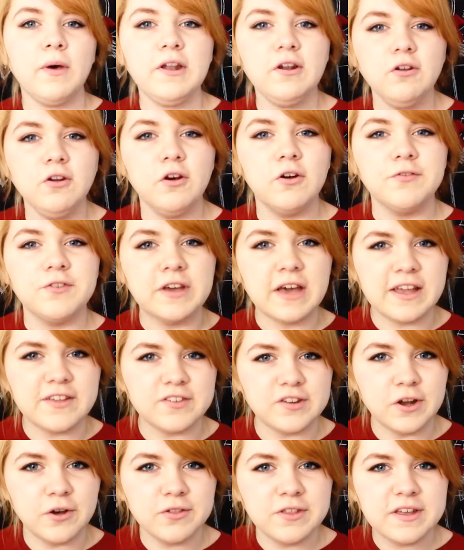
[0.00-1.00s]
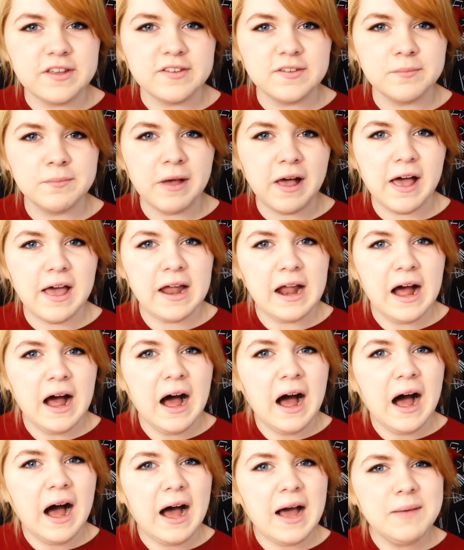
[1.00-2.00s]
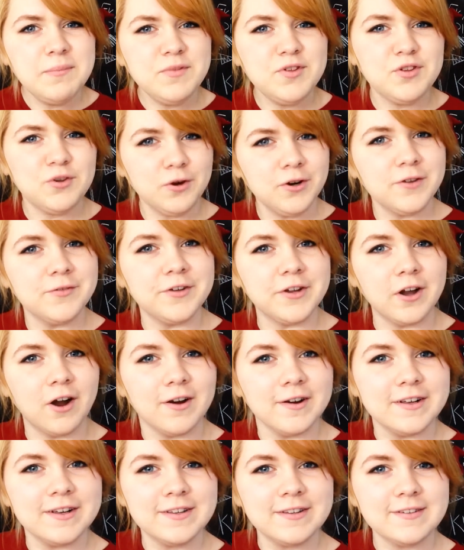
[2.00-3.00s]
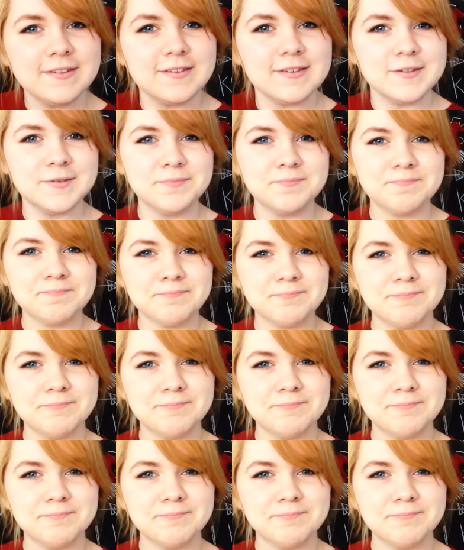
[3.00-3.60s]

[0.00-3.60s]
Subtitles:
So I don't know if you guys know this, but I'm sort of an artist.